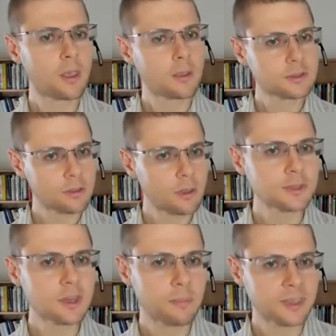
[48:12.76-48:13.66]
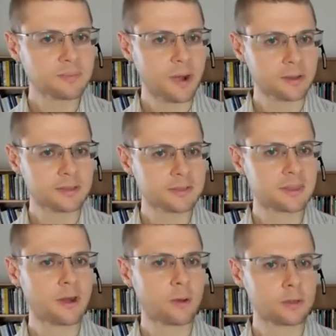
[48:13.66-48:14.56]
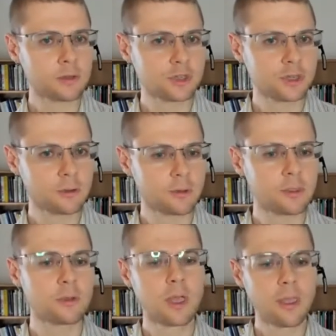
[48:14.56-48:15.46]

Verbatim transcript: So those are the best practices that I want to share with you.